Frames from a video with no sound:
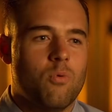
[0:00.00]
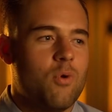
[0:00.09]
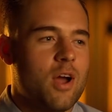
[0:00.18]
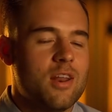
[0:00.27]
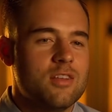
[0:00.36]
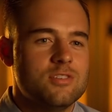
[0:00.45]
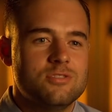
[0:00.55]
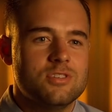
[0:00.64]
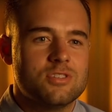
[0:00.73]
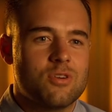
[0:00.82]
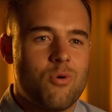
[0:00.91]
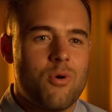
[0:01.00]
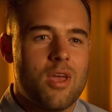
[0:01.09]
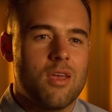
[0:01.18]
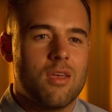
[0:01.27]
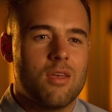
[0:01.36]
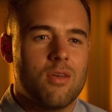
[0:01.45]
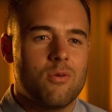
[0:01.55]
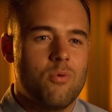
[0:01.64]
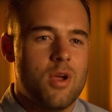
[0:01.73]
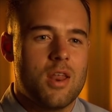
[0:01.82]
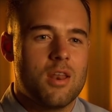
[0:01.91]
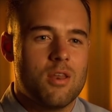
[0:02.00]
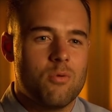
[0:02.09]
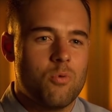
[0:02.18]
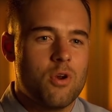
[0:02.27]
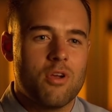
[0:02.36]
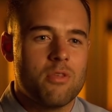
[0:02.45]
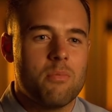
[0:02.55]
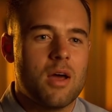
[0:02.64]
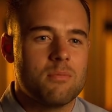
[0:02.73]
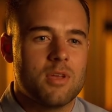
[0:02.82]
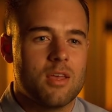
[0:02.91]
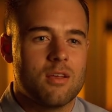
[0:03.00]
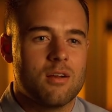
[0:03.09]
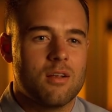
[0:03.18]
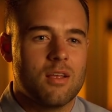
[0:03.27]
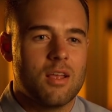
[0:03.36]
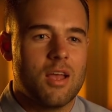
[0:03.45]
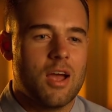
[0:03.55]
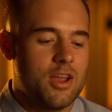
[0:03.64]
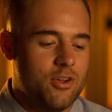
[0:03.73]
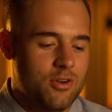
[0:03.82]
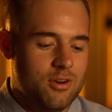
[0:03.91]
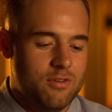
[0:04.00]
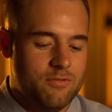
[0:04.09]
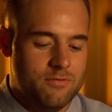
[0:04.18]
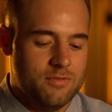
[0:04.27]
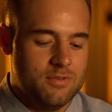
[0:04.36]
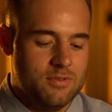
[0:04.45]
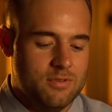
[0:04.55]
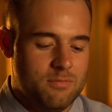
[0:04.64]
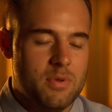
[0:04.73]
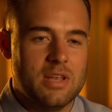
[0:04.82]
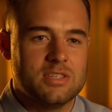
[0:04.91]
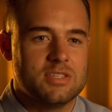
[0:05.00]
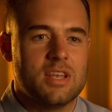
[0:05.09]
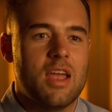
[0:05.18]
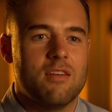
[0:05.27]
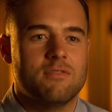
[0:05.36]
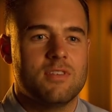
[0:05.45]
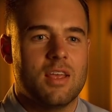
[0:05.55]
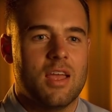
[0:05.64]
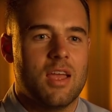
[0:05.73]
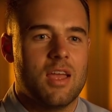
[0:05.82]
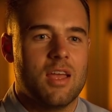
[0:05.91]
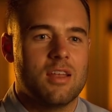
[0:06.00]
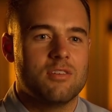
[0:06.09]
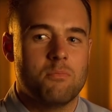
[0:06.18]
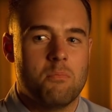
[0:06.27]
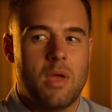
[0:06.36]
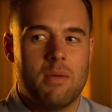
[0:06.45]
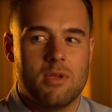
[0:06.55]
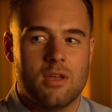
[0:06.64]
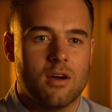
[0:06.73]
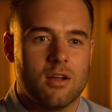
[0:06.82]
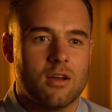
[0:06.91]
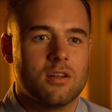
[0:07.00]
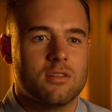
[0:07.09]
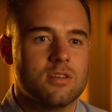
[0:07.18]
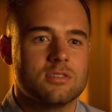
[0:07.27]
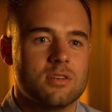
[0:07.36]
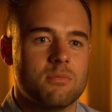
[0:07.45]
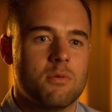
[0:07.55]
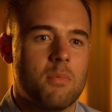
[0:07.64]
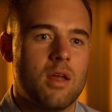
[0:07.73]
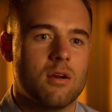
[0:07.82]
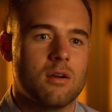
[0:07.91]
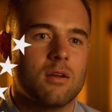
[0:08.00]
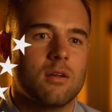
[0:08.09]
why didn't you just quit when we were on the bottom together? I could have been saved and maybe gone on and done something better.